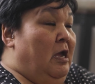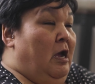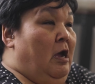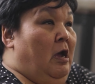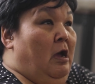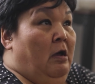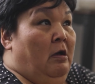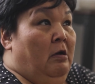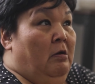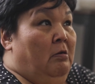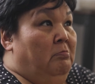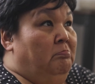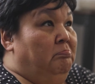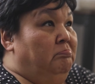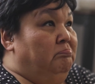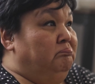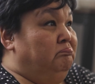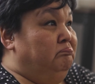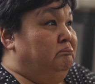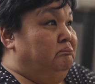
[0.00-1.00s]

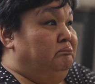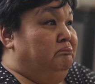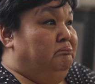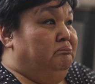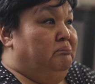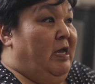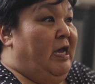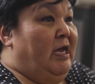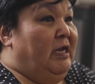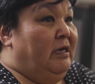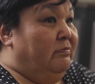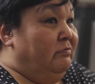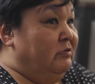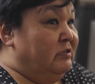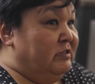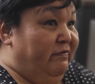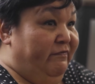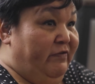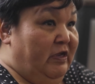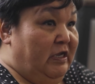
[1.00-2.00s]

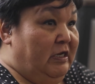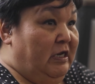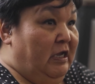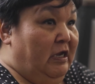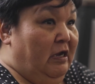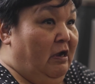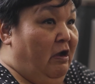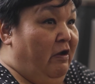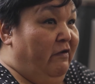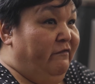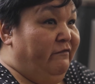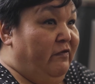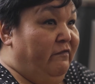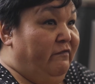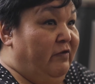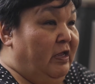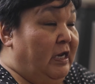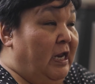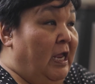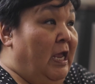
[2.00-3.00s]
animals feeding off of
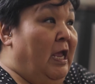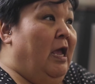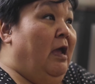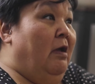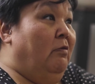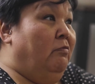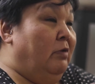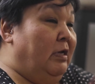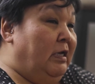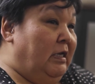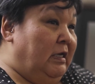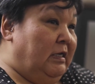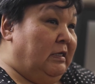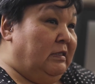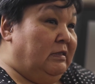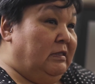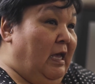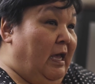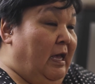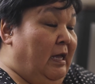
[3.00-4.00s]
it, and we
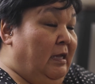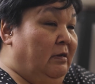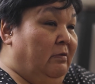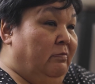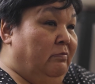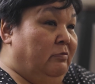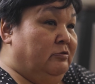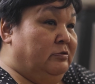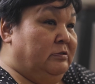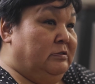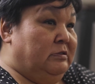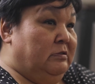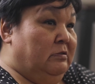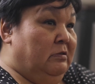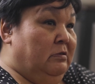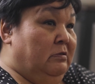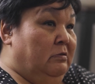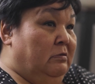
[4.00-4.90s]
eat the animals.